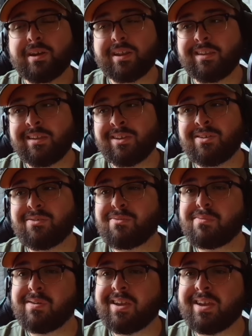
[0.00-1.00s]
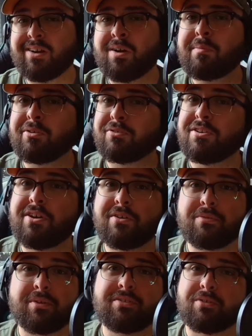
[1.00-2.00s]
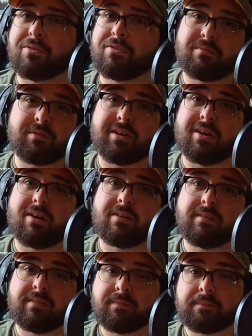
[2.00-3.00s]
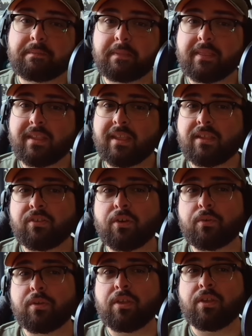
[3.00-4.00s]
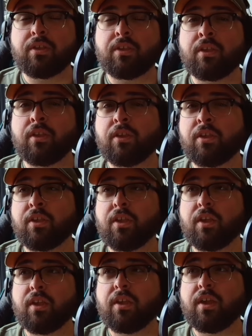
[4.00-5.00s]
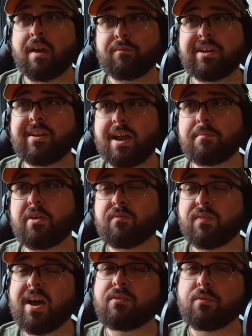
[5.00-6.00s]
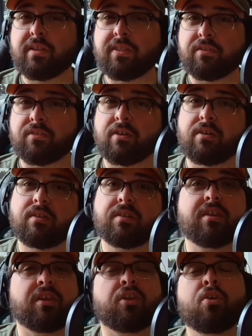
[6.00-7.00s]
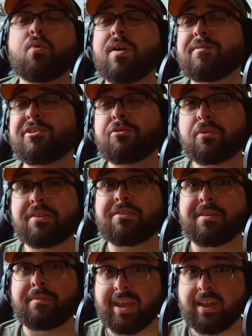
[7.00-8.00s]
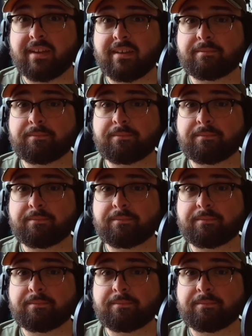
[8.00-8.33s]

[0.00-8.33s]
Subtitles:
but you get almost no resource in return. So every time you find one of these girls, you have a choice to make.